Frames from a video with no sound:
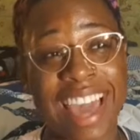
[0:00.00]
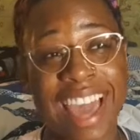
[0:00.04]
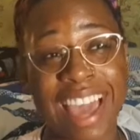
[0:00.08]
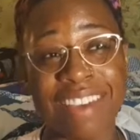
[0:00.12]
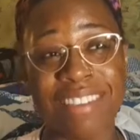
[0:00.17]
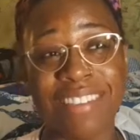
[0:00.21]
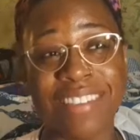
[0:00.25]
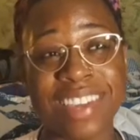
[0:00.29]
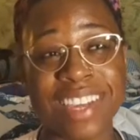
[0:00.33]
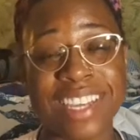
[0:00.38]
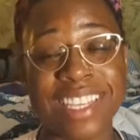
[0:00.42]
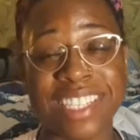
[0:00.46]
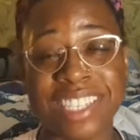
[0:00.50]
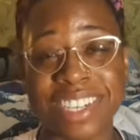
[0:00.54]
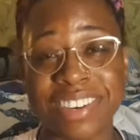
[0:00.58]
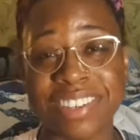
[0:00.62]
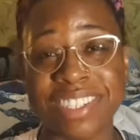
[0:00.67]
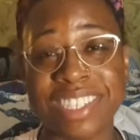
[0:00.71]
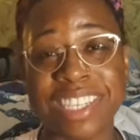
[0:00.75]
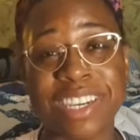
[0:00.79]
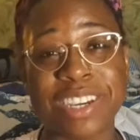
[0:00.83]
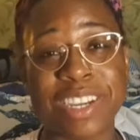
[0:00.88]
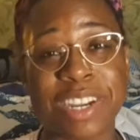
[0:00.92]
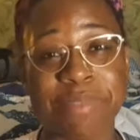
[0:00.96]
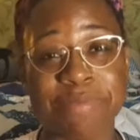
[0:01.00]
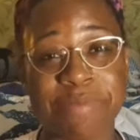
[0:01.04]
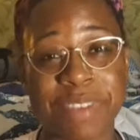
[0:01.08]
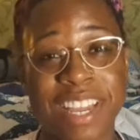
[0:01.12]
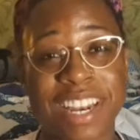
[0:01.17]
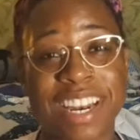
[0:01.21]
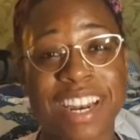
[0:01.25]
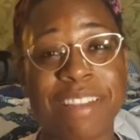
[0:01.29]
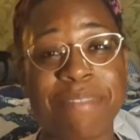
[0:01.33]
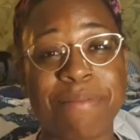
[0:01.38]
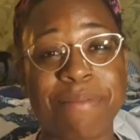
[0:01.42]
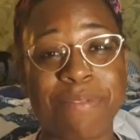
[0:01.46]
I really seriously could have
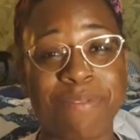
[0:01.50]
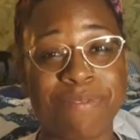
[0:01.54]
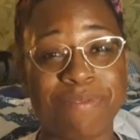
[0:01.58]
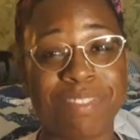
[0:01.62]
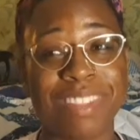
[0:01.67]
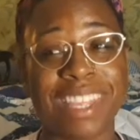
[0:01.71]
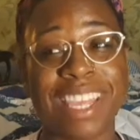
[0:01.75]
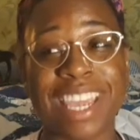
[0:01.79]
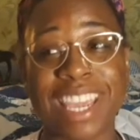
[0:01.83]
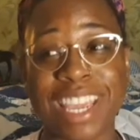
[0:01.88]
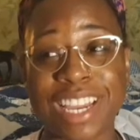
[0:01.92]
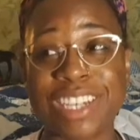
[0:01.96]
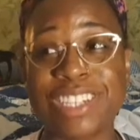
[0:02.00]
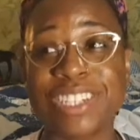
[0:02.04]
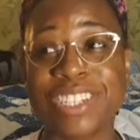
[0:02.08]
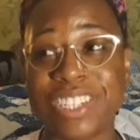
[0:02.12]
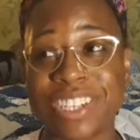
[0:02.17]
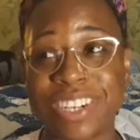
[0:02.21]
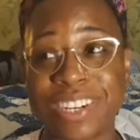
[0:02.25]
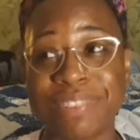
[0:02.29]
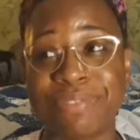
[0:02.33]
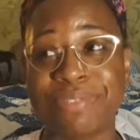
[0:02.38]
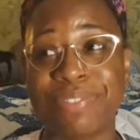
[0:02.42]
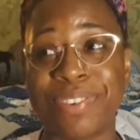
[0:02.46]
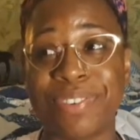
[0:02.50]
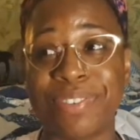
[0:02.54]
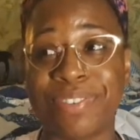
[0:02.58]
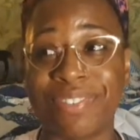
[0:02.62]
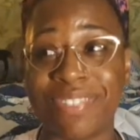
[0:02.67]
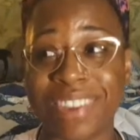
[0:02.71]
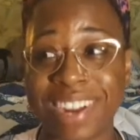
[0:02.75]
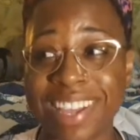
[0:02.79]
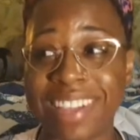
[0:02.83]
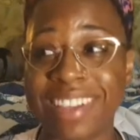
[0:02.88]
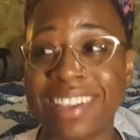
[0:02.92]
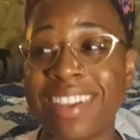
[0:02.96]
been injured for
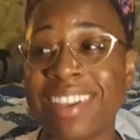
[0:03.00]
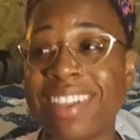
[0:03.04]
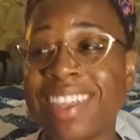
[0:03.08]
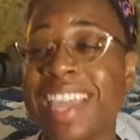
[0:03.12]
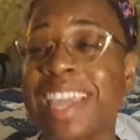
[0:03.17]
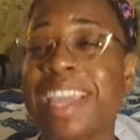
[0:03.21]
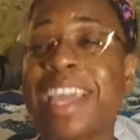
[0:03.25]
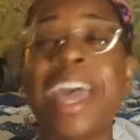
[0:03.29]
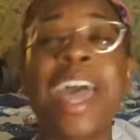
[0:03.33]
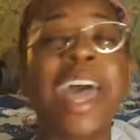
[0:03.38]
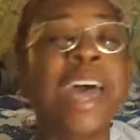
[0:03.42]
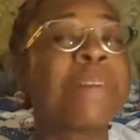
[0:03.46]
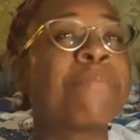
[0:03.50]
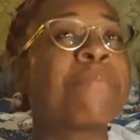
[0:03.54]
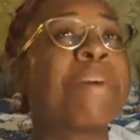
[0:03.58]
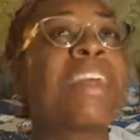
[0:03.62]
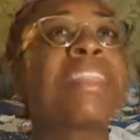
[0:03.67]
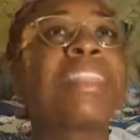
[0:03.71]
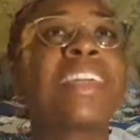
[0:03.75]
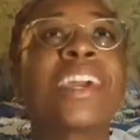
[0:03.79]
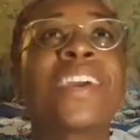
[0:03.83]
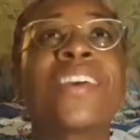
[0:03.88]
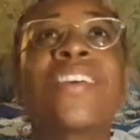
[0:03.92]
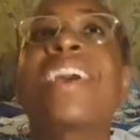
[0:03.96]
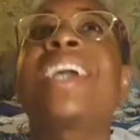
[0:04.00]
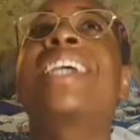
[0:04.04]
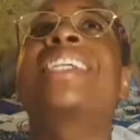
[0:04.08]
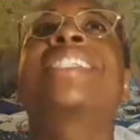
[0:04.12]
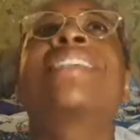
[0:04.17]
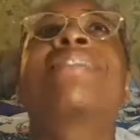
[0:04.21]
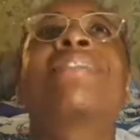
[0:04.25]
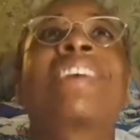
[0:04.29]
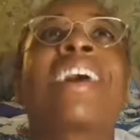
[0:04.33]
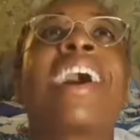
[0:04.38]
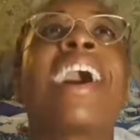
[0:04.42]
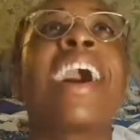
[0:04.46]
real. Like, by the grace
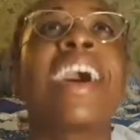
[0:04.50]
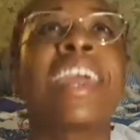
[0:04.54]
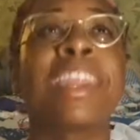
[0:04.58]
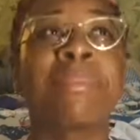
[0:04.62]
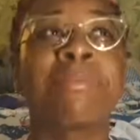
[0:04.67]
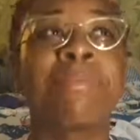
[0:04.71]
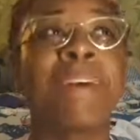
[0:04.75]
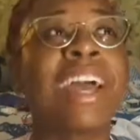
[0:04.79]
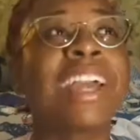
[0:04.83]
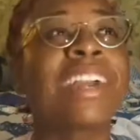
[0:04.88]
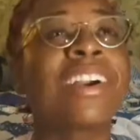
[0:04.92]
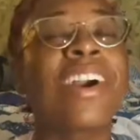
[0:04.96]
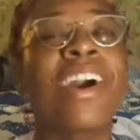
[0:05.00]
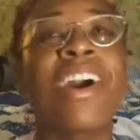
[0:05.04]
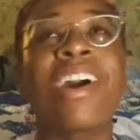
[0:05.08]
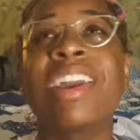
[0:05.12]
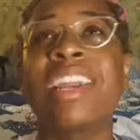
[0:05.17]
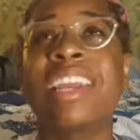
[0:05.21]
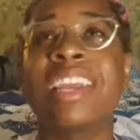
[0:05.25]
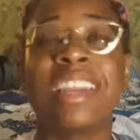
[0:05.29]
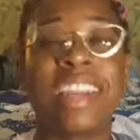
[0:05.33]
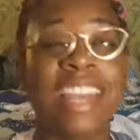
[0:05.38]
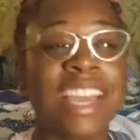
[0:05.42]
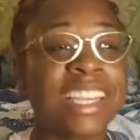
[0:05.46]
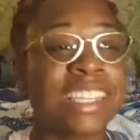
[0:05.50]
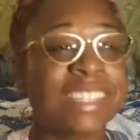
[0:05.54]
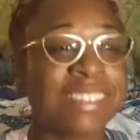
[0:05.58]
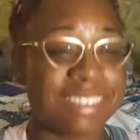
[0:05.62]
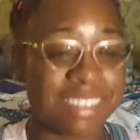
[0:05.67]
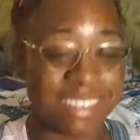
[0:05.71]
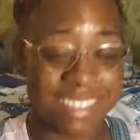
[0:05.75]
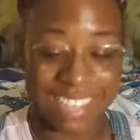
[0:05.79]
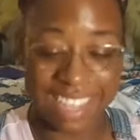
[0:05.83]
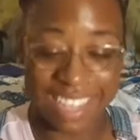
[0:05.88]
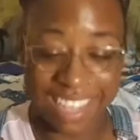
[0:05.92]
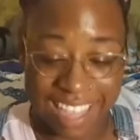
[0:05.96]
of God and my guardian
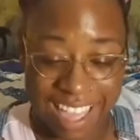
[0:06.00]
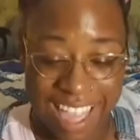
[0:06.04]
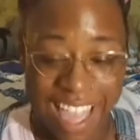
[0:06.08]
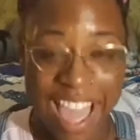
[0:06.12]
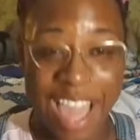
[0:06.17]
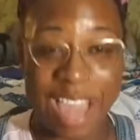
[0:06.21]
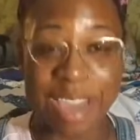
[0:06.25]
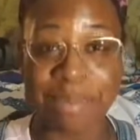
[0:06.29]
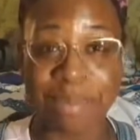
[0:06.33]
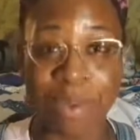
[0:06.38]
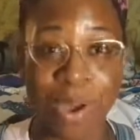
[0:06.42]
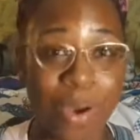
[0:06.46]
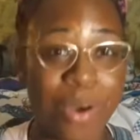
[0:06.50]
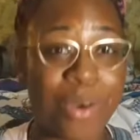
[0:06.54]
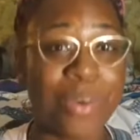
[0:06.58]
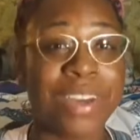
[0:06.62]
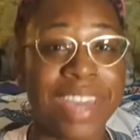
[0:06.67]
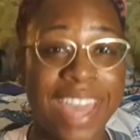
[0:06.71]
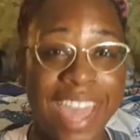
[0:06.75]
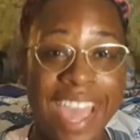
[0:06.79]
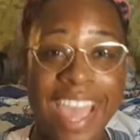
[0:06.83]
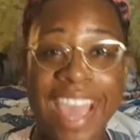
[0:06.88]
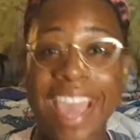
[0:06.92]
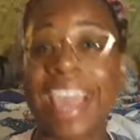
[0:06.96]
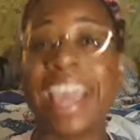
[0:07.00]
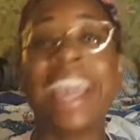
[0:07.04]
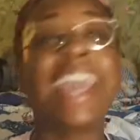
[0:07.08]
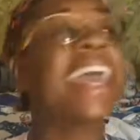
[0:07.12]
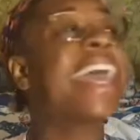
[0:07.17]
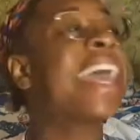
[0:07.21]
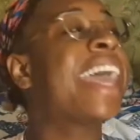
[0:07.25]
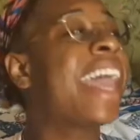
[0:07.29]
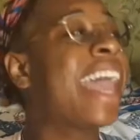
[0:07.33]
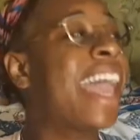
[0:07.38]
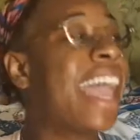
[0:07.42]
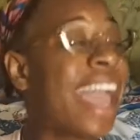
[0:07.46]
angels, like, I'm okay.
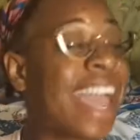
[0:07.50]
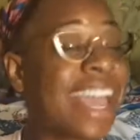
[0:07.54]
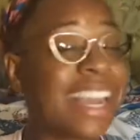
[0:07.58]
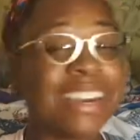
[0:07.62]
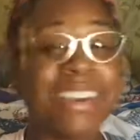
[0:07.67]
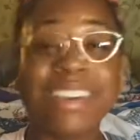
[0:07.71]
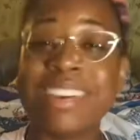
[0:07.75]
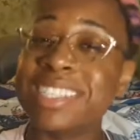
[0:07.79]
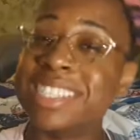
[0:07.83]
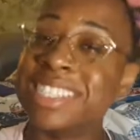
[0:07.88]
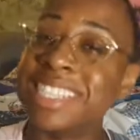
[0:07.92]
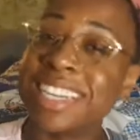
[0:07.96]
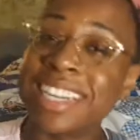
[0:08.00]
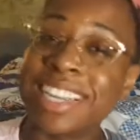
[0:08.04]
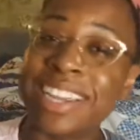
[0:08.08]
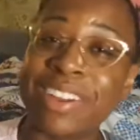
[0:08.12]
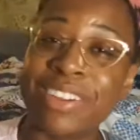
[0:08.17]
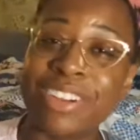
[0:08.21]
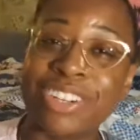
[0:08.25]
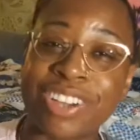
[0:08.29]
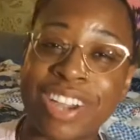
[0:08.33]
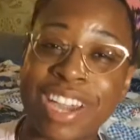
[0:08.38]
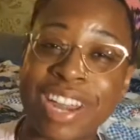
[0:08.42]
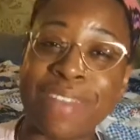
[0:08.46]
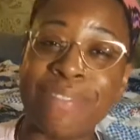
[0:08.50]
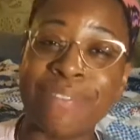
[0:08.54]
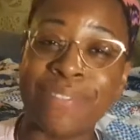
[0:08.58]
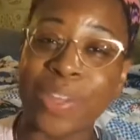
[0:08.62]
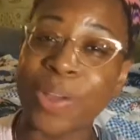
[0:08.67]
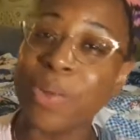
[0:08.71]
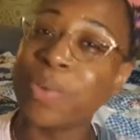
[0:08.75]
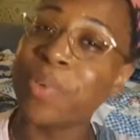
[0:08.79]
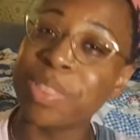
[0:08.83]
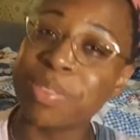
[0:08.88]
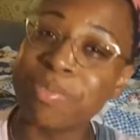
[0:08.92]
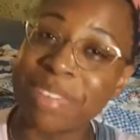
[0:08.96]
And you're sitting here trying to
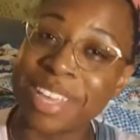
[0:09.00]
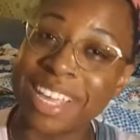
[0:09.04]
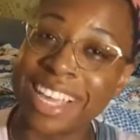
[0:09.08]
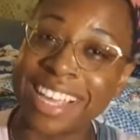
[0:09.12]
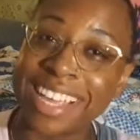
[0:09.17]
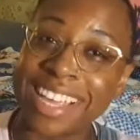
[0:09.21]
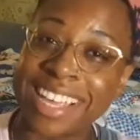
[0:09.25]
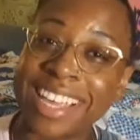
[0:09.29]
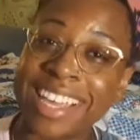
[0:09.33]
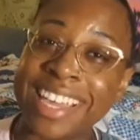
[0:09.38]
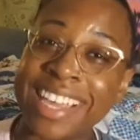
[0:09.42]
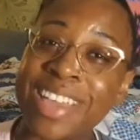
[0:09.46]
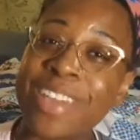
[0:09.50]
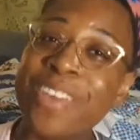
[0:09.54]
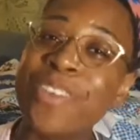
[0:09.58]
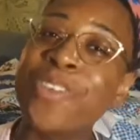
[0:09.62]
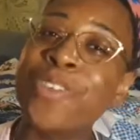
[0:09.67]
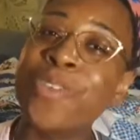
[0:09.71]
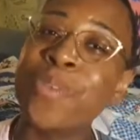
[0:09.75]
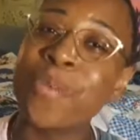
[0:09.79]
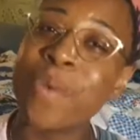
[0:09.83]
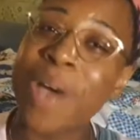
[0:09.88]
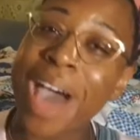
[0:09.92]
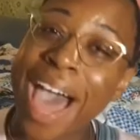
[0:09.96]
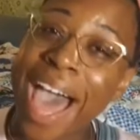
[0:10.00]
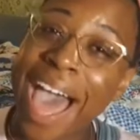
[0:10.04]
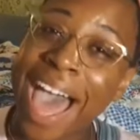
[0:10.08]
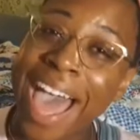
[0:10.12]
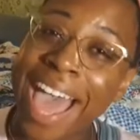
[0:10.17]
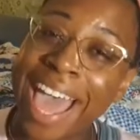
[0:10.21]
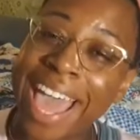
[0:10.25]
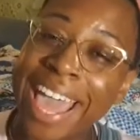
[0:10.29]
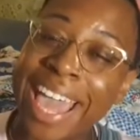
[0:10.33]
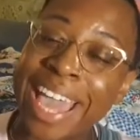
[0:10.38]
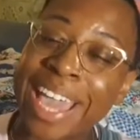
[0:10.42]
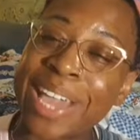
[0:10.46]
flirt with me.
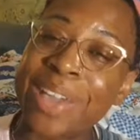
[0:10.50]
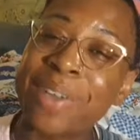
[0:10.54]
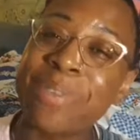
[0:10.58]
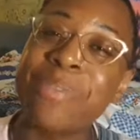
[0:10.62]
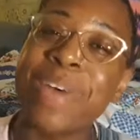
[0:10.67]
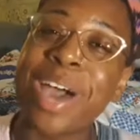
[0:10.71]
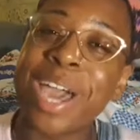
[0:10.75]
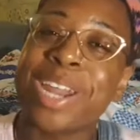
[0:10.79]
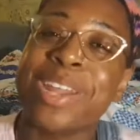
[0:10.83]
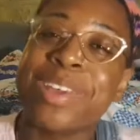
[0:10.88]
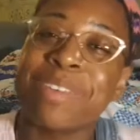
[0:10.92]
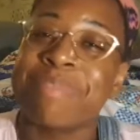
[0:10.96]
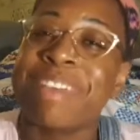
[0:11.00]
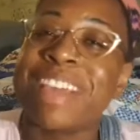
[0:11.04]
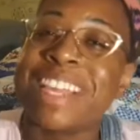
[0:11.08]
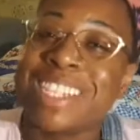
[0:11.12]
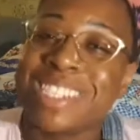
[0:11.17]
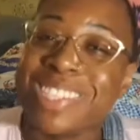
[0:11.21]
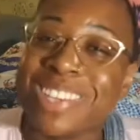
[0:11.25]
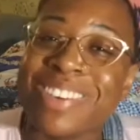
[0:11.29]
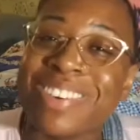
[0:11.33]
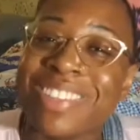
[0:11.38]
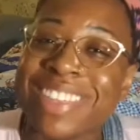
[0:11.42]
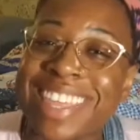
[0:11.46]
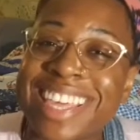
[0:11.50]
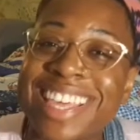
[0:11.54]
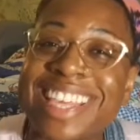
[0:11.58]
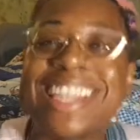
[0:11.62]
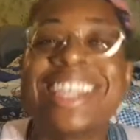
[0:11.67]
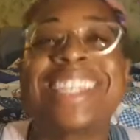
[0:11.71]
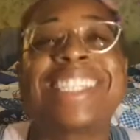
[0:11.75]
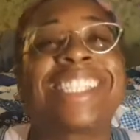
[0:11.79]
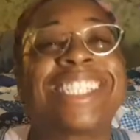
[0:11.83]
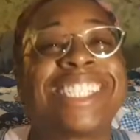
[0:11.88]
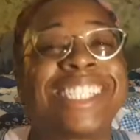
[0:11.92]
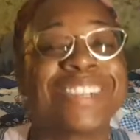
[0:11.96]
Why? Why do men do
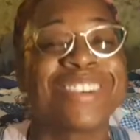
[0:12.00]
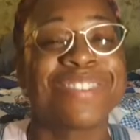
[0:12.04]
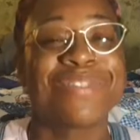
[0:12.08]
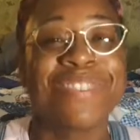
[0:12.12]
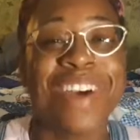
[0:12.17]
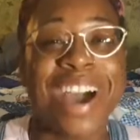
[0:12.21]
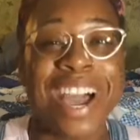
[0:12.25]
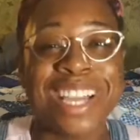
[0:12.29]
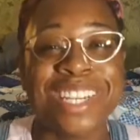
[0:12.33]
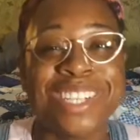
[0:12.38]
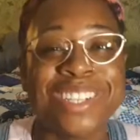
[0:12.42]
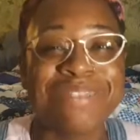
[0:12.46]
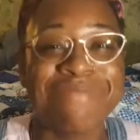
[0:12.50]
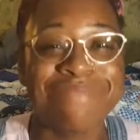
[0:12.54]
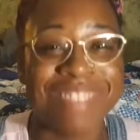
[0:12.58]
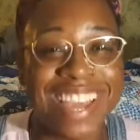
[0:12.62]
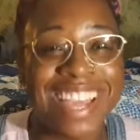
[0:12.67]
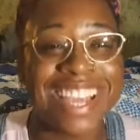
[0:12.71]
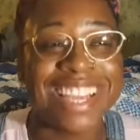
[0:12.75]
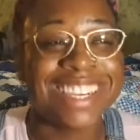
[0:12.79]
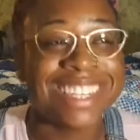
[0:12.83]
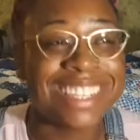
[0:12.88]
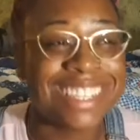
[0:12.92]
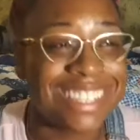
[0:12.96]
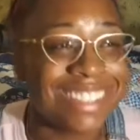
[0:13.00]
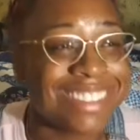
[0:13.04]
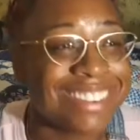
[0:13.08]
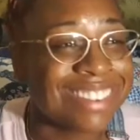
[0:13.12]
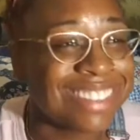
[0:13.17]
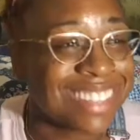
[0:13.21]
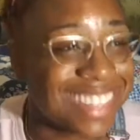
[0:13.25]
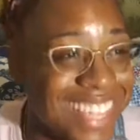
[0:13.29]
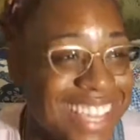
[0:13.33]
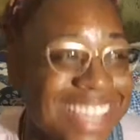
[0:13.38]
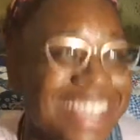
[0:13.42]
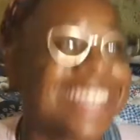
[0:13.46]
this? Why do men do
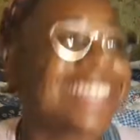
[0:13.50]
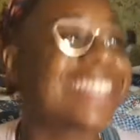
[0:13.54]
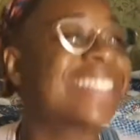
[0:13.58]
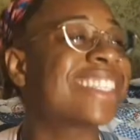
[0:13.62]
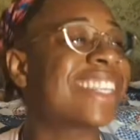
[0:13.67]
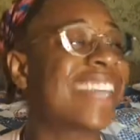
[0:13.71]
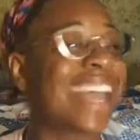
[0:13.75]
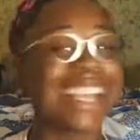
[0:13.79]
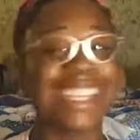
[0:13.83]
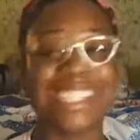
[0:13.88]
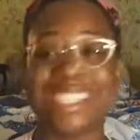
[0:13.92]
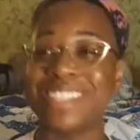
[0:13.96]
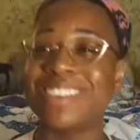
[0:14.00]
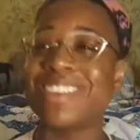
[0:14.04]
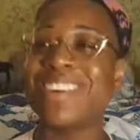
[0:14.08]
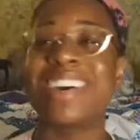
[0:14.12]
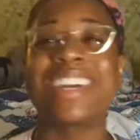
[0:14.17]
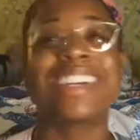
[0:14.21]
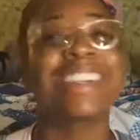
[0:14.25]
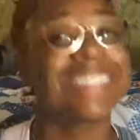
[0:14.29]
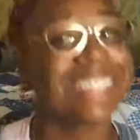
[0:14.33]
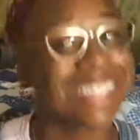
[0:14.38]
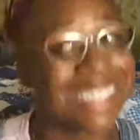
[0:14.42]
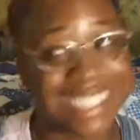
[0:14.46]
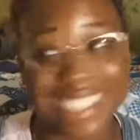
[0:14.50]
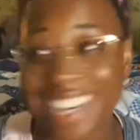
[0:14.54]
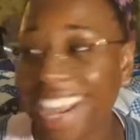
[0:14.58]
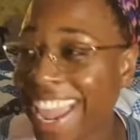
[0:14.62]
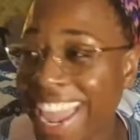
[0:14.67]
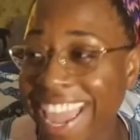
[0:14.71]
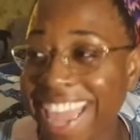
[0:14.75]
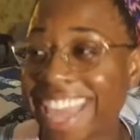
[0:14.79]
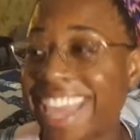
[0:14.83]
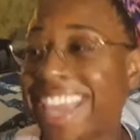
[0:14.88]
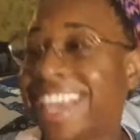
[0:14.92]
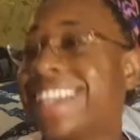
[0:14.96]
this? I don't
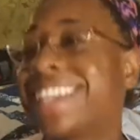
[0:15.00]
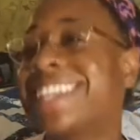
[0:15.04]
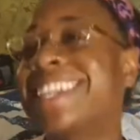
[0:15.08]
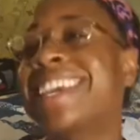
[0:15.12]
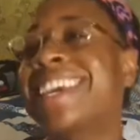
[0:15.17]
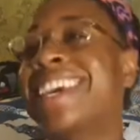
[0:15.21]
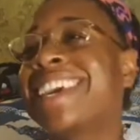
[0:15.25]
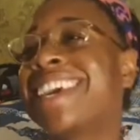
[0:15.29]
understand.